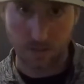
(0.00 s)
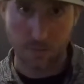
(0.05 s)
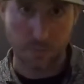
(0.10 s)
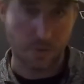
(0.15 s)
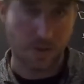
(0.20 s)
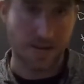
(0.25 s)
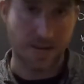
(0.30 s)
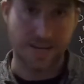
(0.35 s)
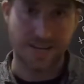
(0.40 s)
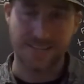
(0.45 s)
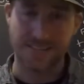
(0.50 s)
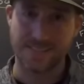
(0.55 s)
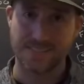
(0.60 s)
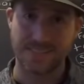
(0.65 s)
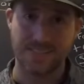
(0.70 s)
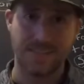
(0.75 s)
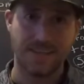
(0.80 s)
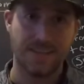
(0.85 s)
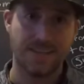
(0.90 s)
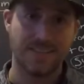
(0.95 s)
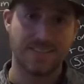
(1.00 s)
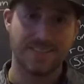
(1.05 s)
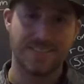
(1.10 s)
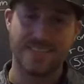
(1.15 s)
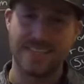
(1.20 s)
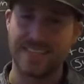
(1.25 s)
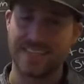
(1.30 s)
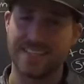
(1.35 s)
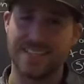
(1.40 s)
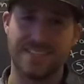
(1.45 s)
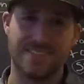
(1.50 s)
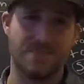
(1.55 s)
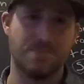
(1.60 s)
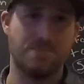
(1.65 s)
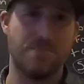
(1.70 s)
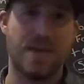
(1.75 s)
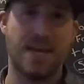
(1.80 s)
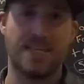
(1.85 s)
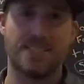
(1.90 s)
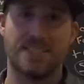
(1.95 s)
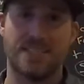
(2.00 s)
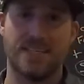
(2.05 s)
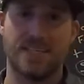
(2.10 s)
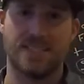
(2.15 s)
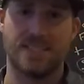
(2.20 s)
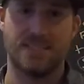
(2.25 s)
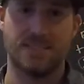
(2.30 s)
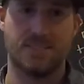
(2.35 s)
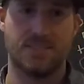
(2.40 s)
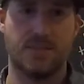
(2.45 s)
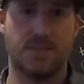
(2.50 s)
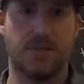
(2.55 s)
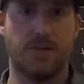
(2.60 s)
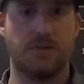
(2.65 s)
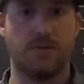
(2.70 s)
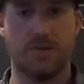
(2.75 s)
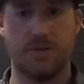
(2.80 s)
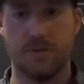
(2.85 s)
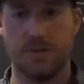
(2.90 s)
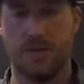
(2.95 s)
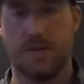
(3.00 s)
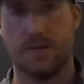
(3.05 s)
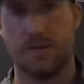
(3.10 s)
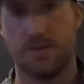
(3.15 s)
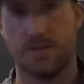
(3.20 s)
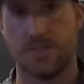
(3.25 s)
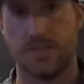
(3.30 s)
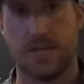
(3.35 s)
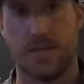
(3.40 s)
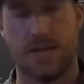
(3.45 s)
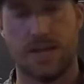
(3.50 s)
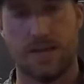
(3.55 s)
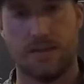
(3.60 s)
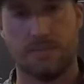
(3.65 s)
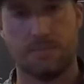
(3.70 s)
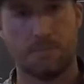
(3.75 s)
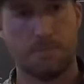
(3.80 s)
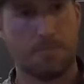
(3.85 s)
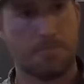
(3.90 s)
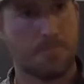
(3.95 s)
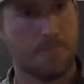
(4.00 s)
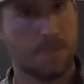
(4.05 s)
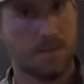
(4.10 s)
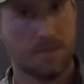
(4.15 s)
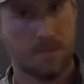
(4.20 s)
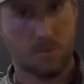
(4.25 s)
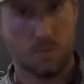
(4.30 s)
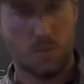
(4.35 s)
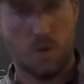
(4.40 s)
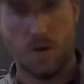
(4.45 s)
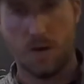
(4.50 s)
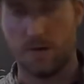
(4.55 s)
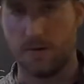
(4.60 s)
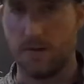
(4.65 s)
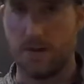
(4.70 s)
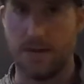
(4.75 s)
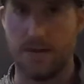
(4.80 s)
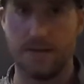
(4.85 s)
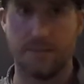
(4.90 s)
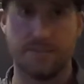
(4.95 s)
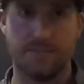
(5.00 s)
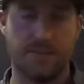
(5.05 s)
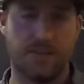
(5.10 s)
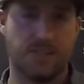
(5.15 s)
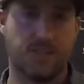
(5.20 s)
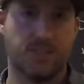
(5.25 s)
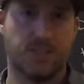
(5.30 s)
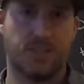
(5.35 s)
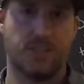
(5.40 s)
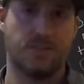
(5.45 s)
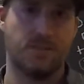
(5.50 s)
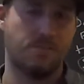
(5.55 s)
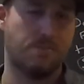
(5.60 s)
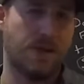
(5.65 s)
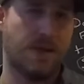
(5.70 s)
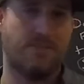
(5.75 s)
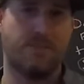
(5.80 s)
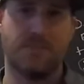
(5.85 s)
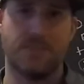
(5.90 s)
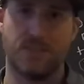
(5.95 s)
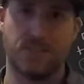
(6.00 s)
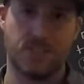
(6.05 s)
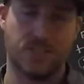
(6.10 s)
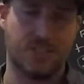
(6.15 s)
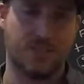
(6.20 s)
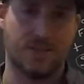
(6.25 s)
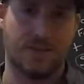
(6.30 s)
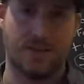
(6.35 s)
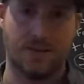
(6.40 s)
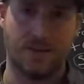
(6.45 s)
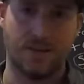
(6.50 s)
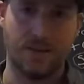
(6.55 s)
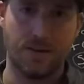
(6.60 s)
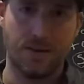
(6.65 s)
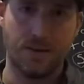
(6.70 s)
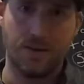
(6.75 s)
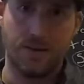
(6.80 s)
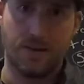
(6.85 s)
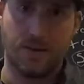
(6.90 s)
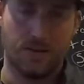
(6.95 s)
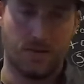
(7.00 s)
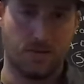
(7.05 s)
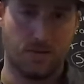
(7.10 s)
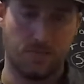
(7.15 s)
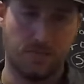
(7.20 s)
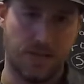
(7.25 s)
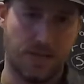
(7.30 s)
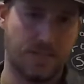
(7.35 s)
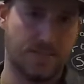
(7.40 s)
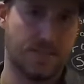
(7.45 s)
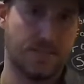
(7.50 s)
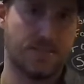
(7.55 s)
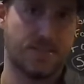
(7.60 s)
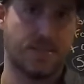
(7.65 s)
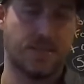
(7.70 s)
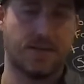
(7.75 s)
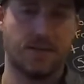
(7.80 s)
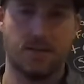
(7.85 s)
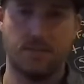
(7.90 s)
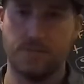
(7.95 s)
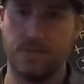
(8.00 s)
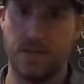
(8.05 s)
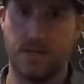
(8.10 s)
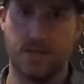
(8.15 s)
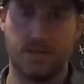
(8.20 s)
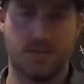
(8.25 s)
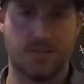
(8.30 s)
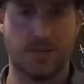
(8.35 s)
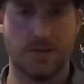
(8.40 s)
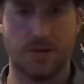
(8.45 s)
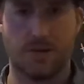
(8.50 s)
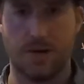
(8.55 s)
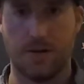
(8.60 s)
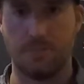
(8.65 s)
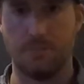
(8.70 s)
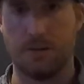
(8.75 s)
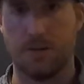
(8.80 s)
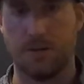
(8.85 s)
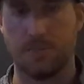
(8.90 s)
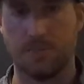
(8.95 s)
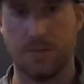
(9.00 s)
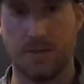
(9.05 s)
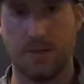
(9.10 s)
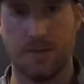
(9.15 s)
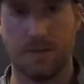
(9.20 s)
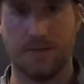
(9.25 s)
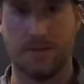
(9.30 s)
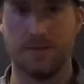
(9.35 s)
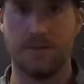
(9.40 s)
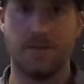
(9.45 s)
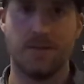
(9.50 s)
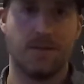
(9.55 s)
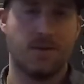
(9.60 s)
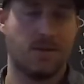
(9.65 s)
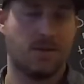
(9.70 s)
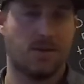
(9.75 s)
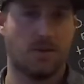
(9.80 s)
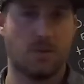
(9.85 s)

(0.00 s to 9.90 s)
wise, stick to some basics until you really understand the water that you're fishing, the bait fish in there. The basics are going to be just a green pumpkin or a